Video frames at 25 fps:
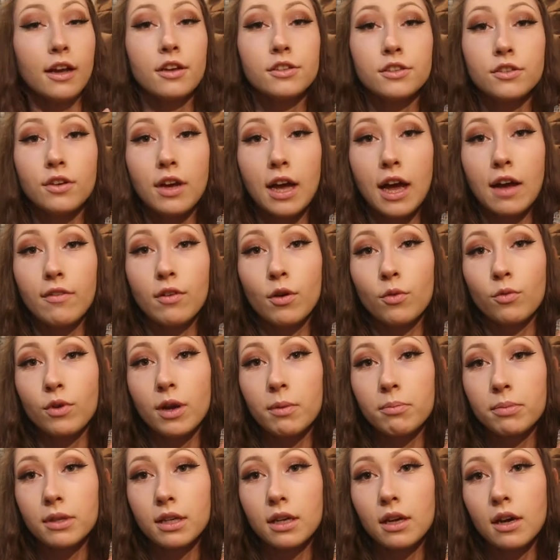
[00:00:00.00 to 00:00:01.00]
I also have a
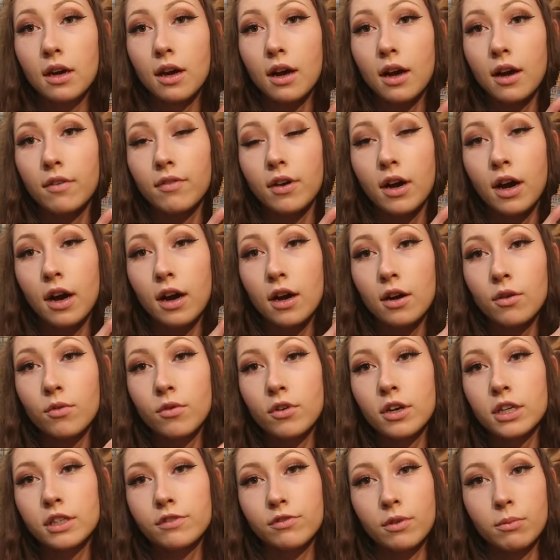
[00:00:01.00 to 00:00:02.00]
replica of
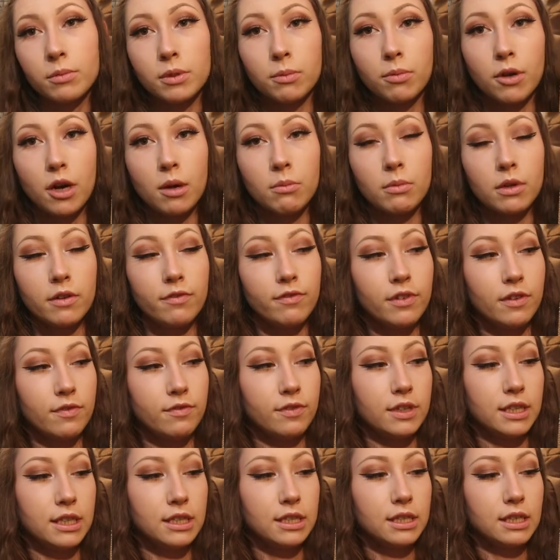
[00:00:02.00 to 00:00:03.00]
Hogwarts from Department
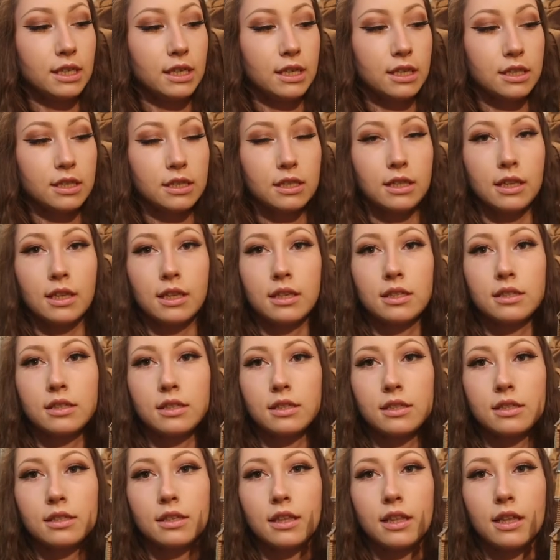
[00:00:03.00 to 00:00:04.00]
56. This
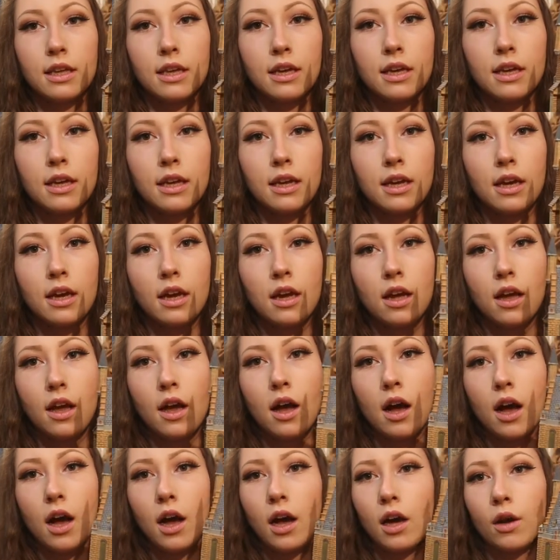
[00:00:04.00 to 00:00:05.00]
is the
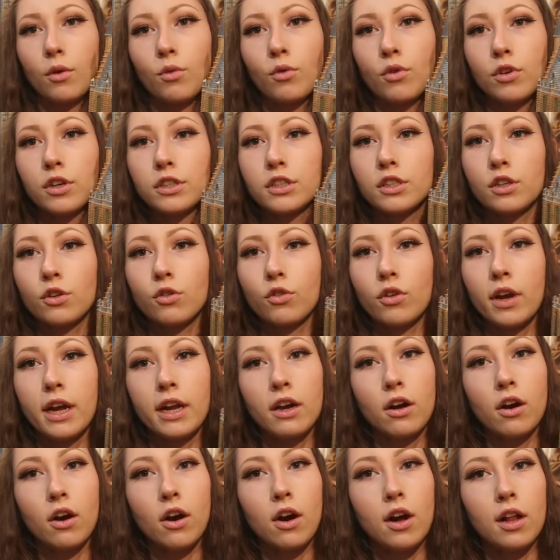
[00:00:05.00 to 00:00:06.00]
Hogwarts
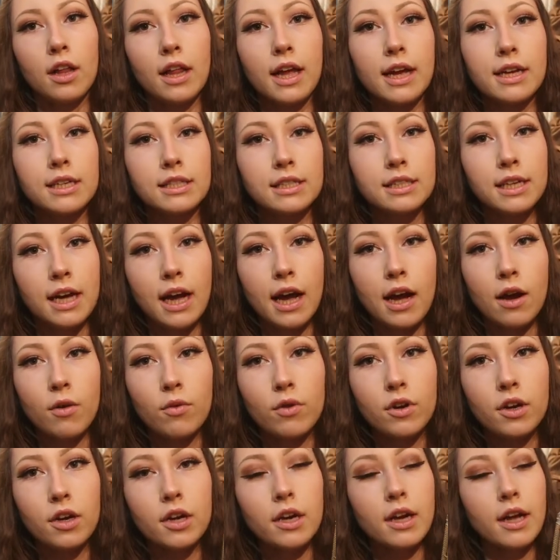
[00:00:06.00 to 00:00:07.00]
Great Hall and
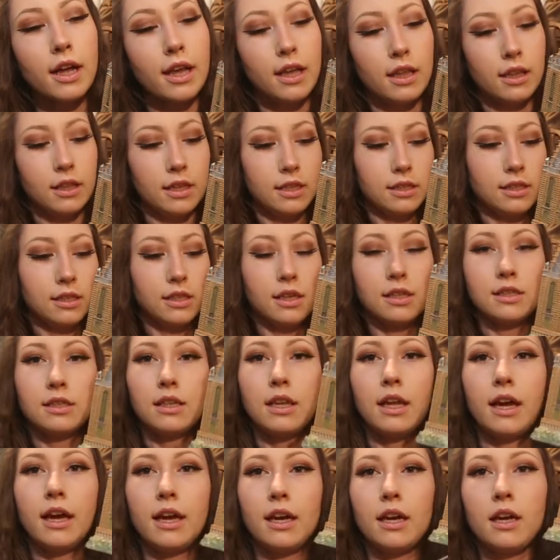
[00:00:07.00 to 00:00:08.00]
Tower. This does
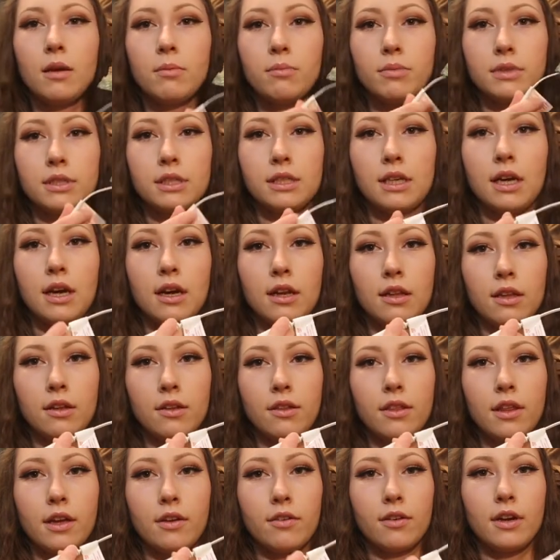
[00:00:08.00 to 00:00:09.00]
light up. It's got a
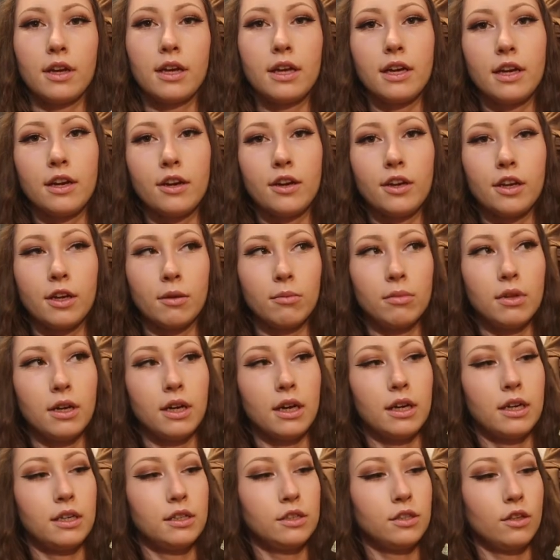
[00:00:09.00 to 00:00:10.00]
little thing right here. You can
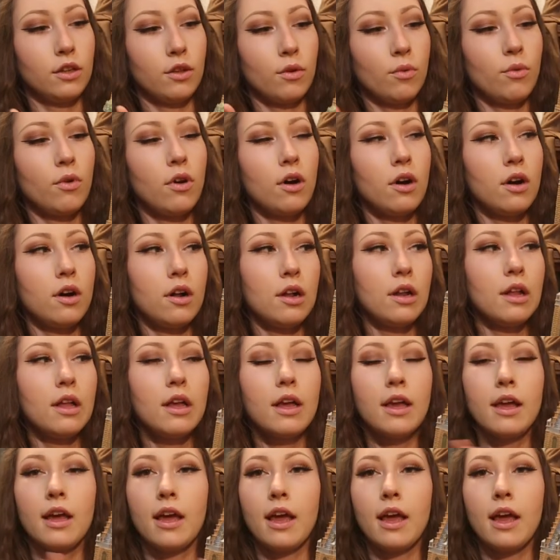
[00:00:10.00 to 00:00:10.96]
plug it into the wall.